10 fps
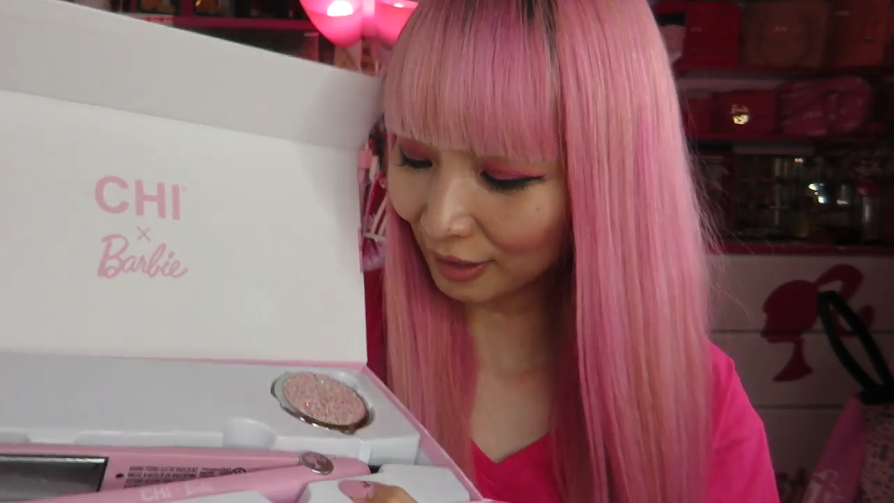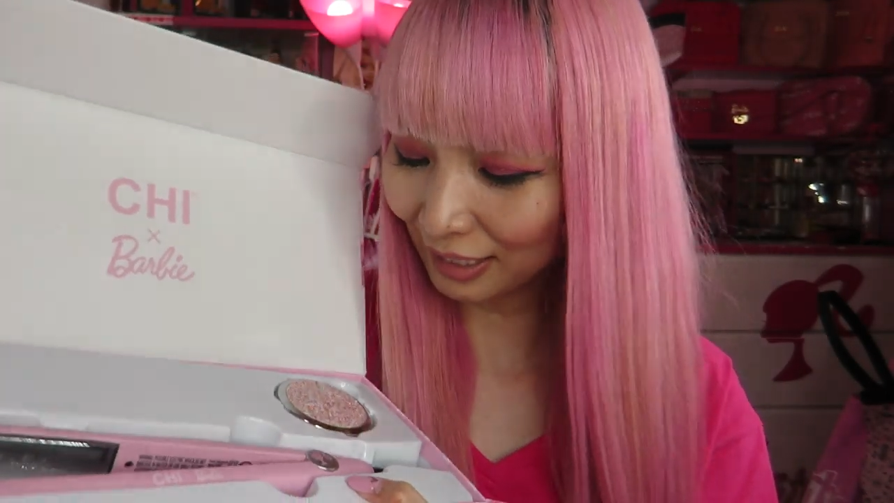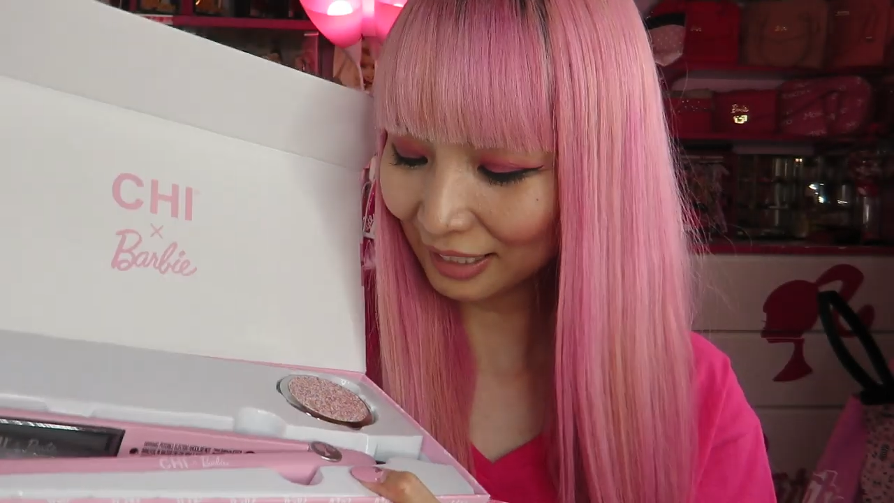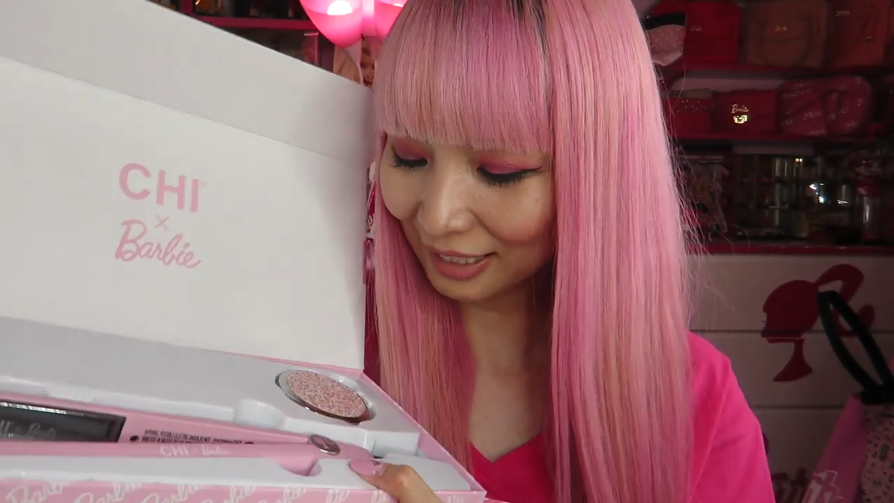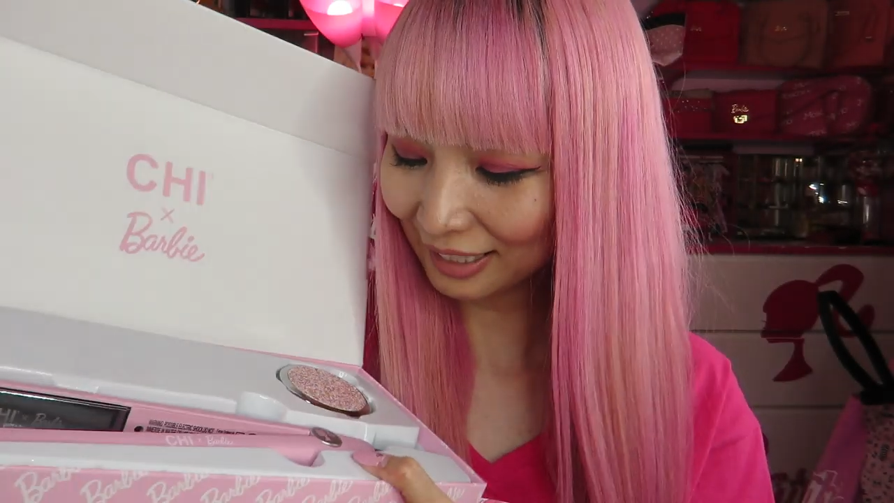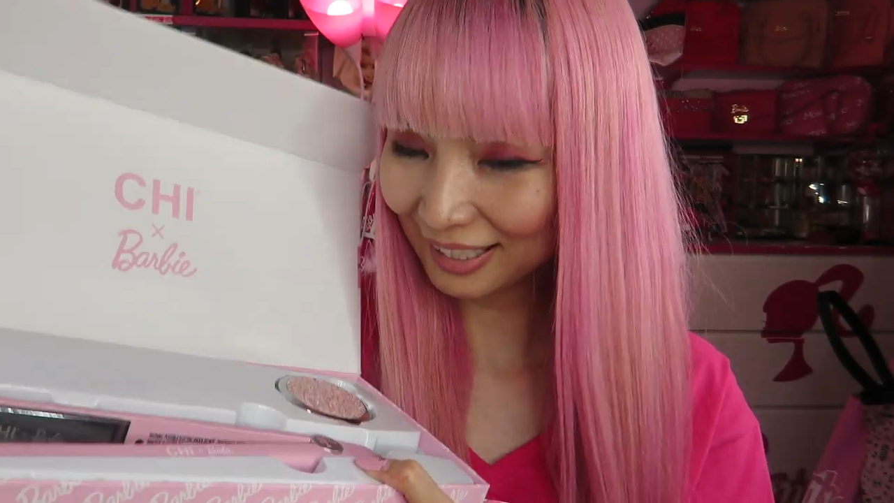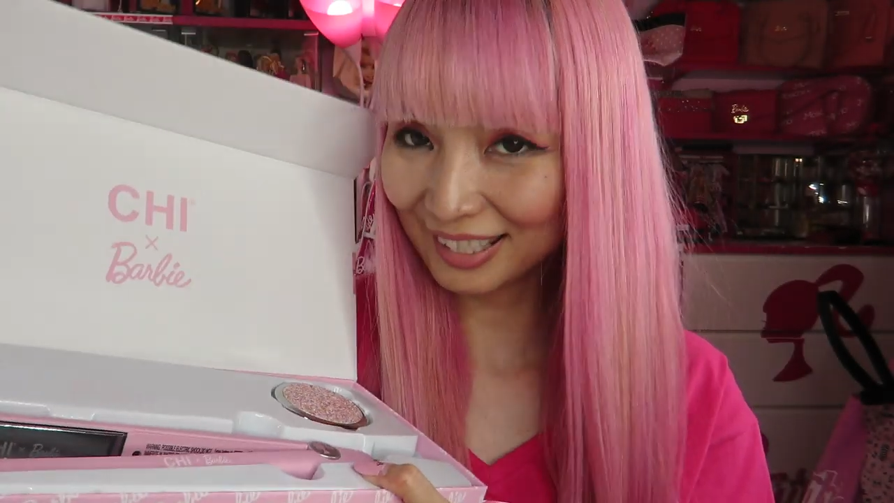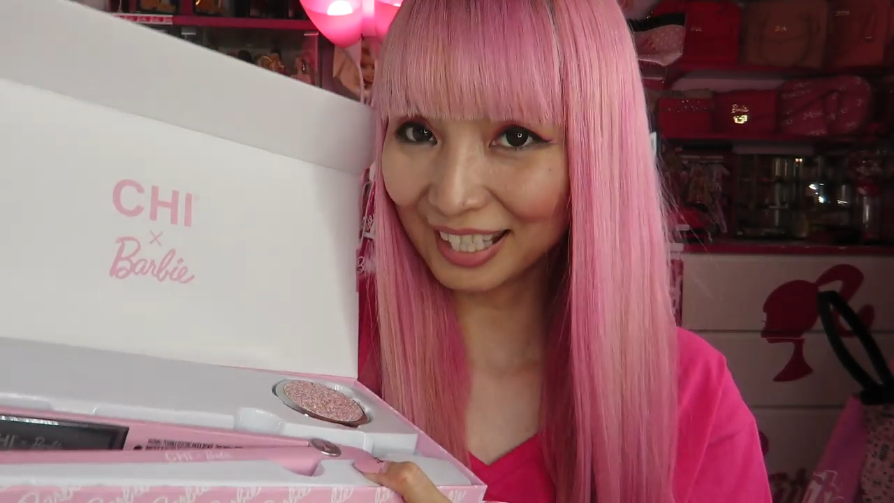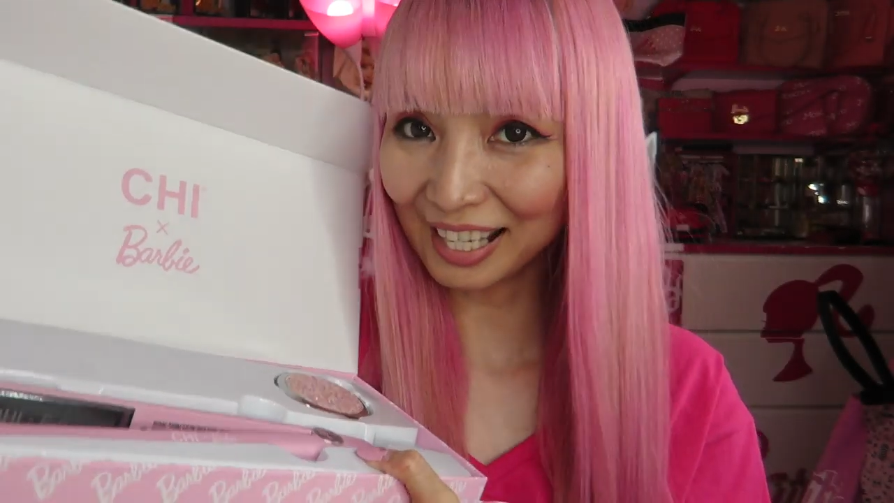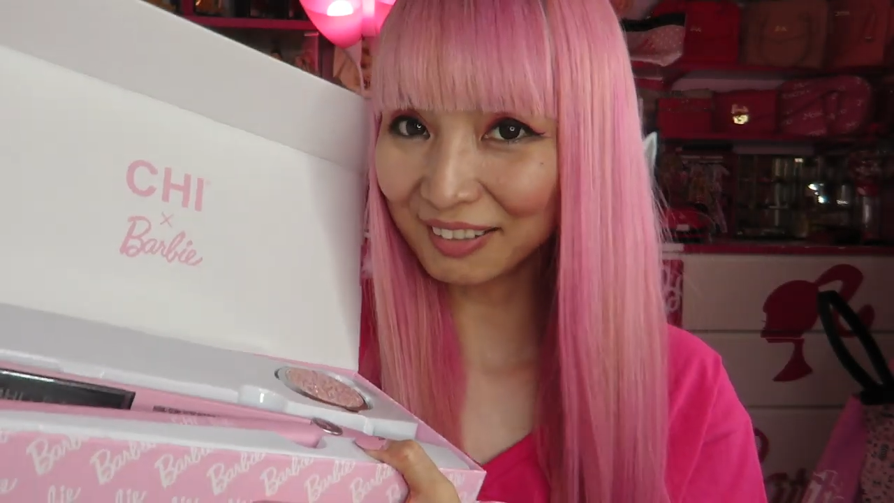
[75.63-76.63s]
it
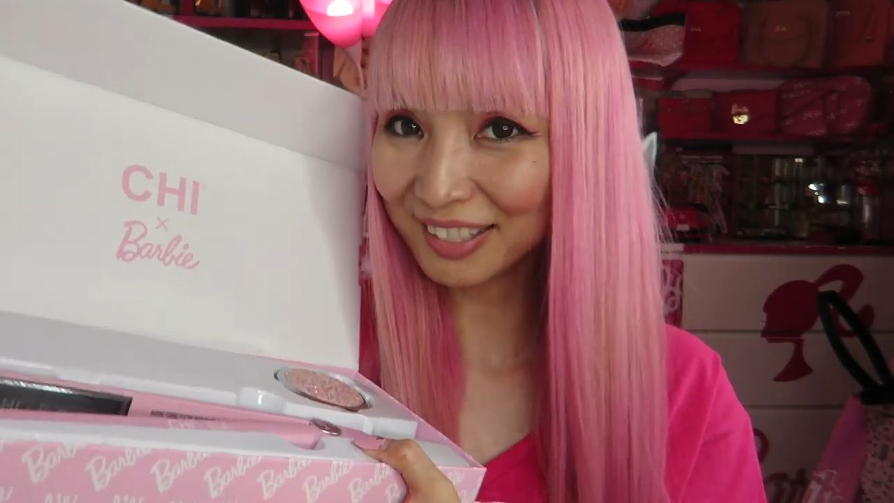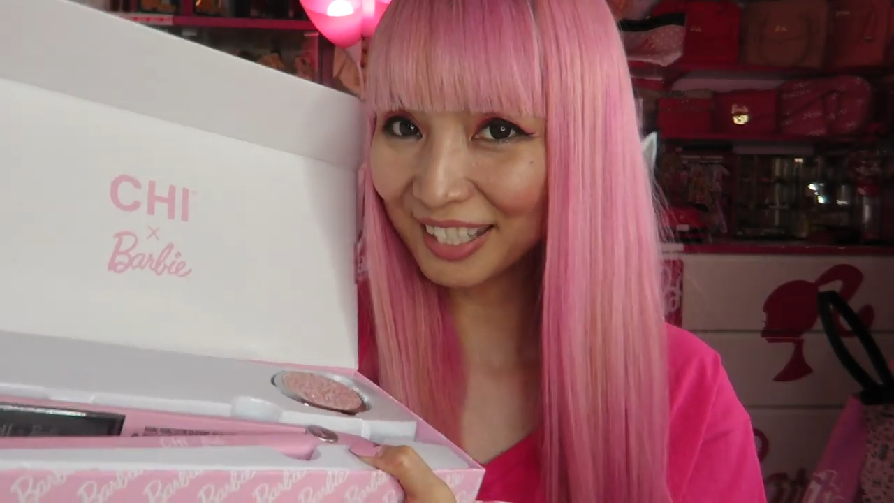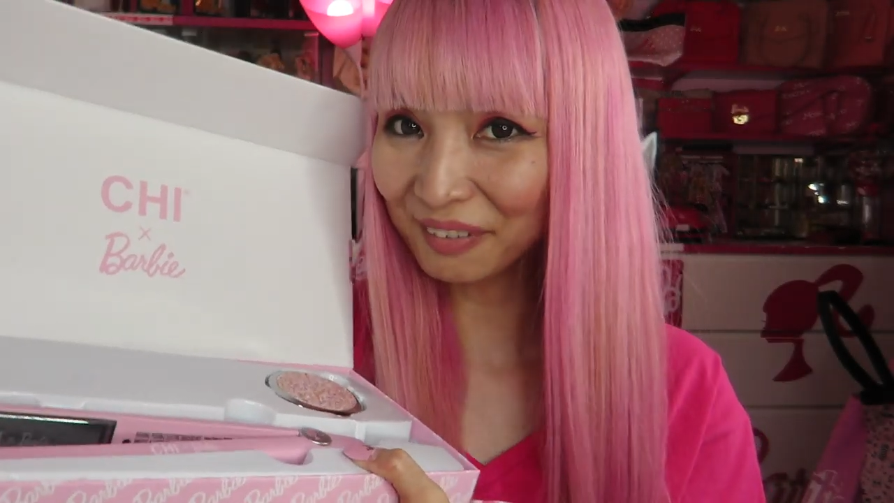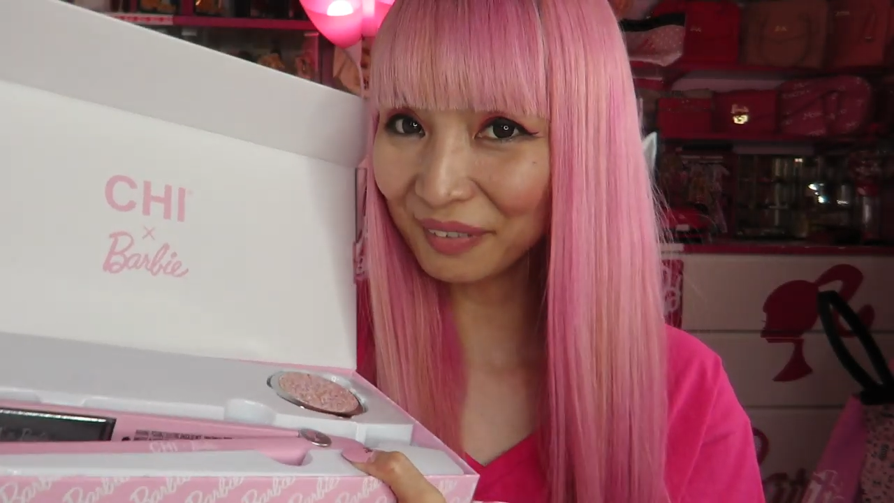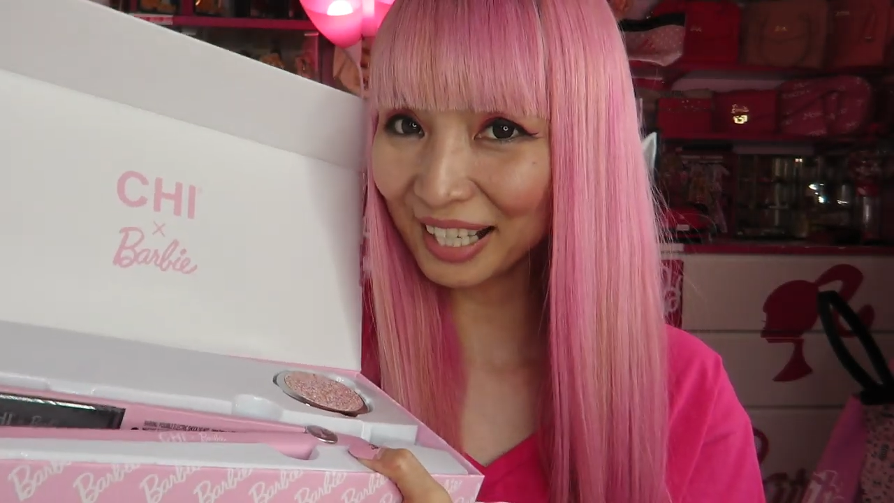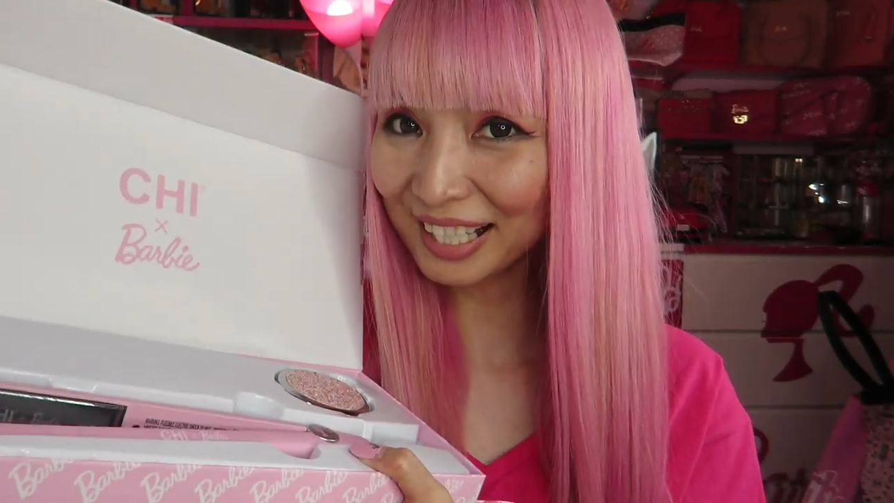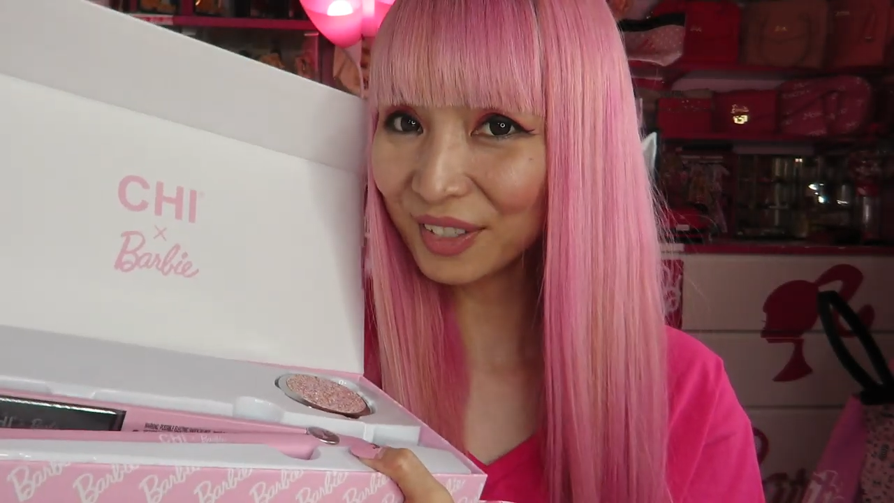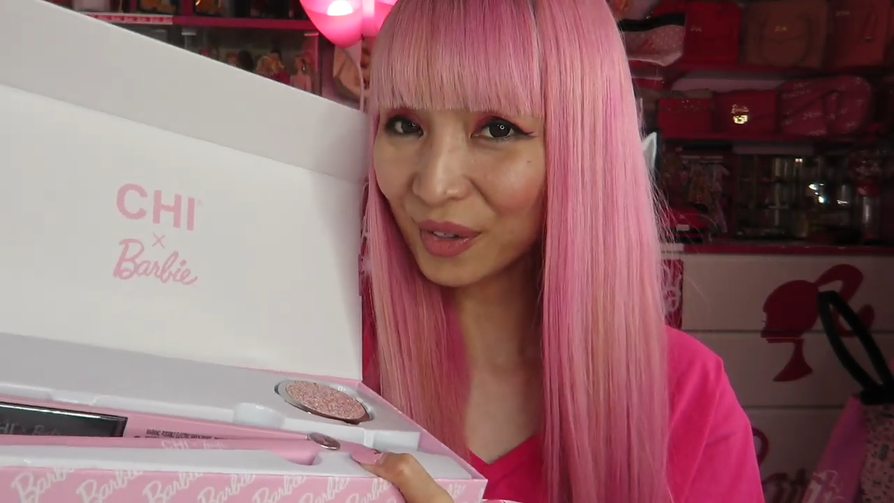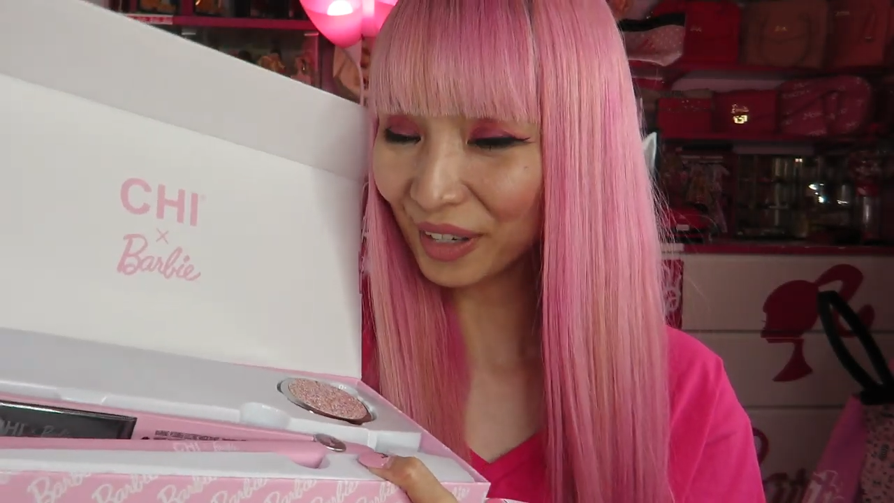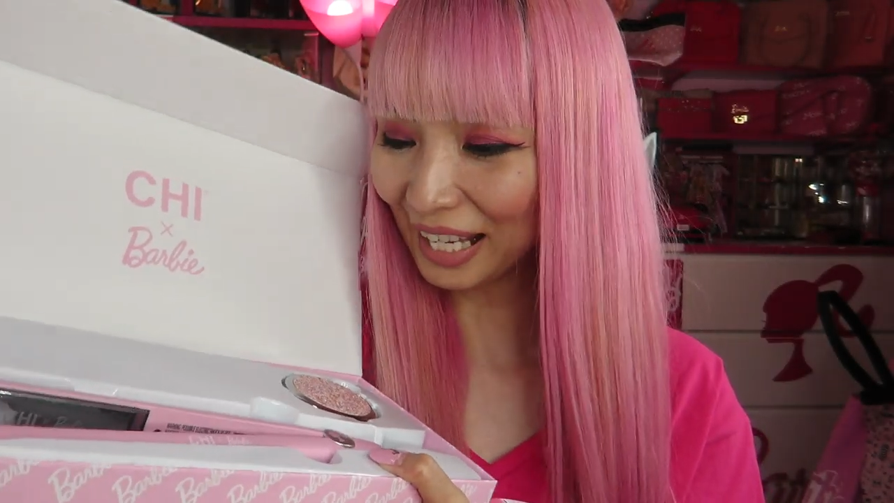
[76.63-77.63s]
has some
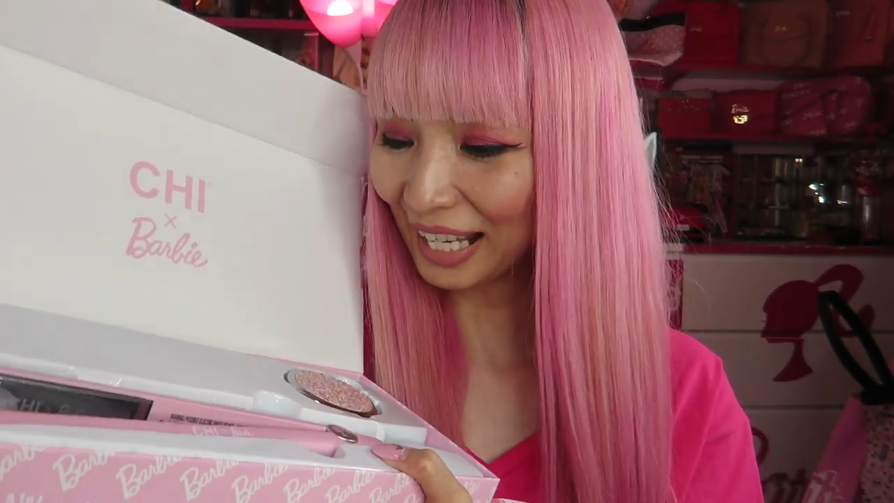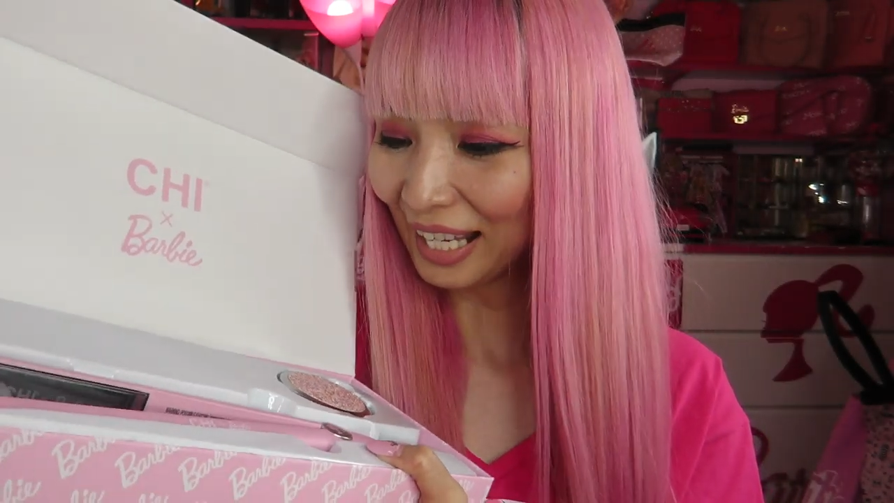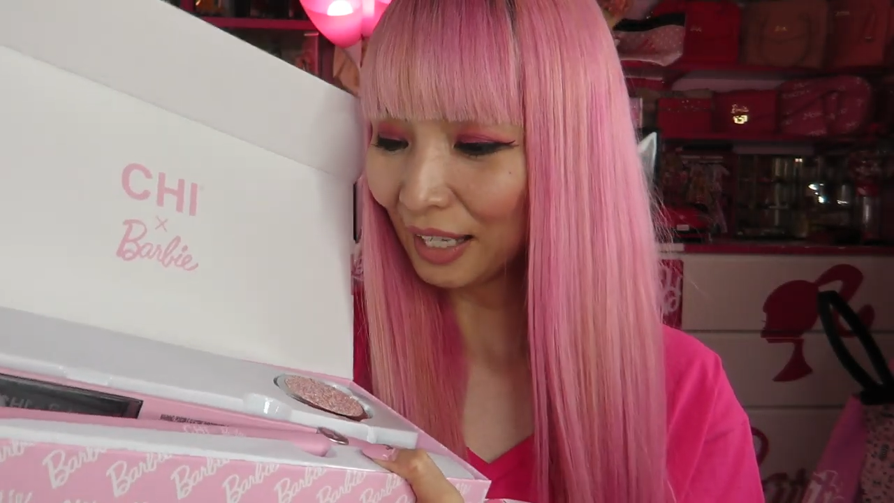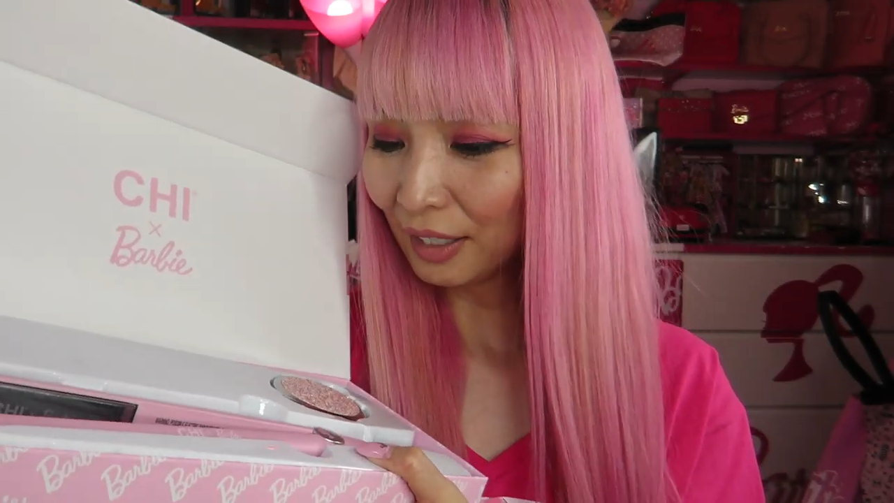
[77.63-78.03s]
extra.